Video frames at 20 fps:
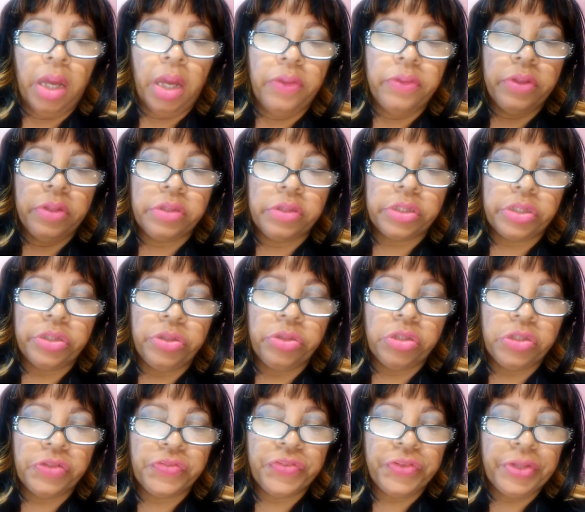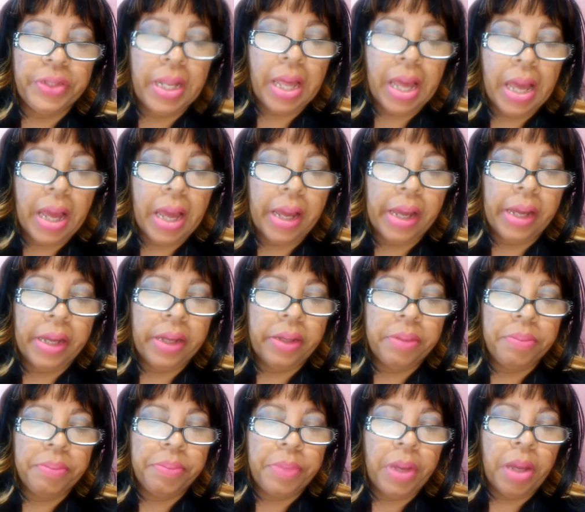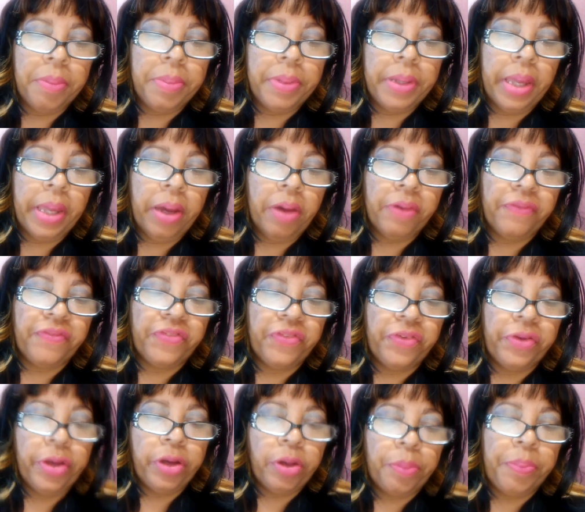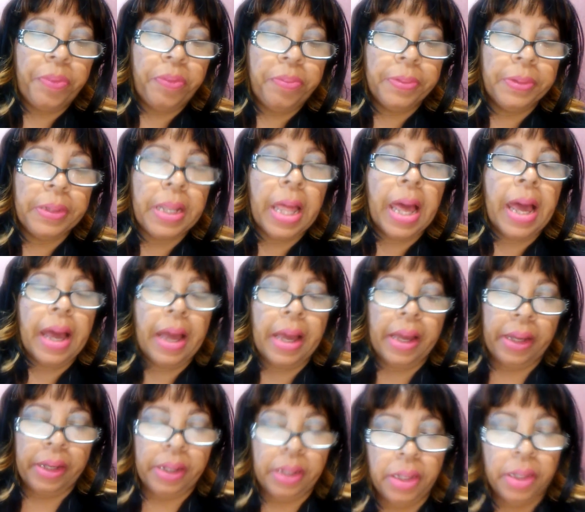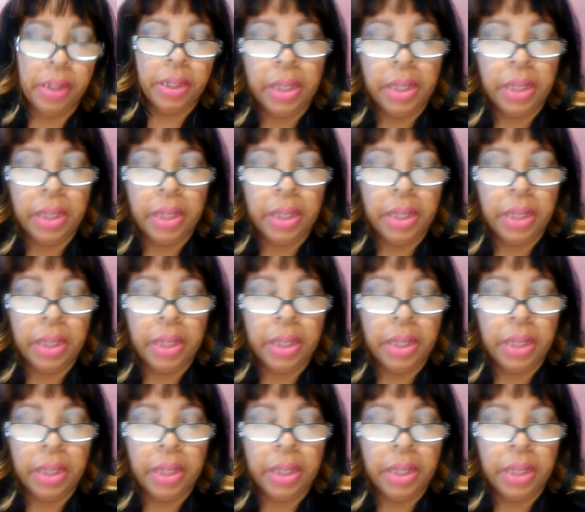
The excuses for lying may be helpful and help people lie.